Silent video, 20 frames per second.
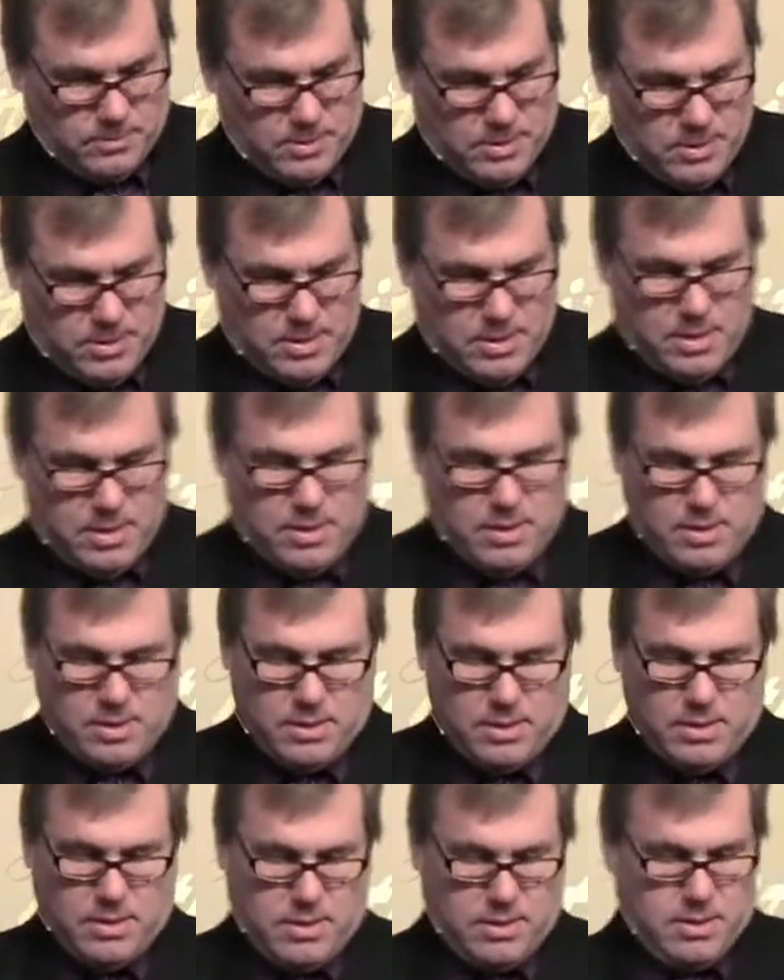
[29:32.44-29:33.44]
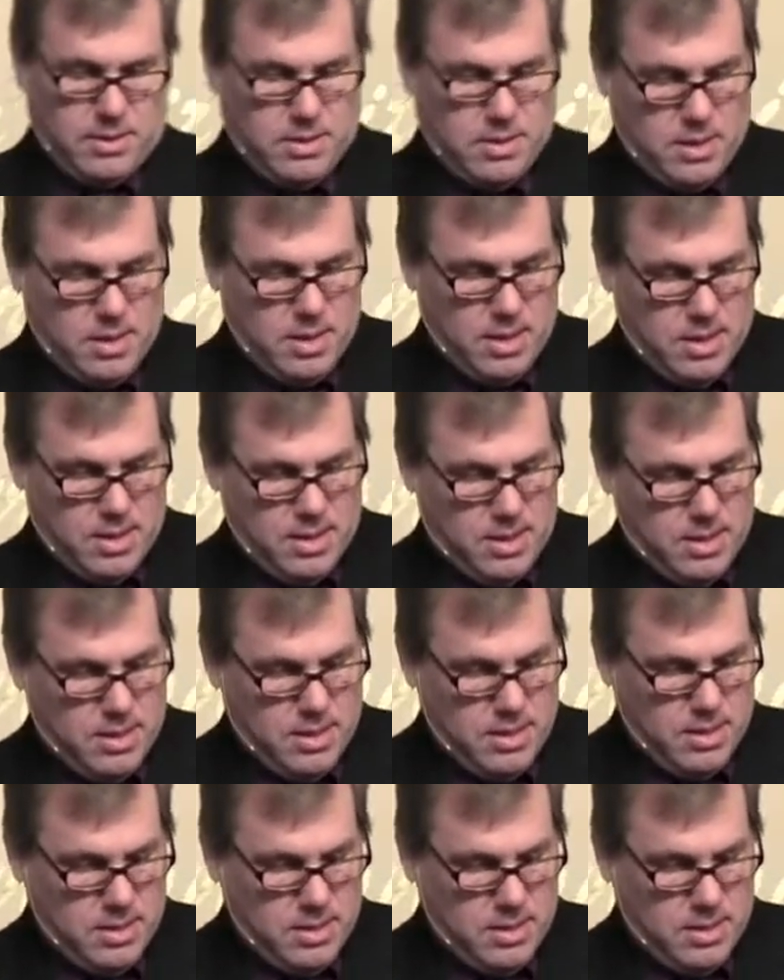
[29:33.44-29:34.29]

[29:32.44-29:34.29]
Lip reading: Nobody speaks.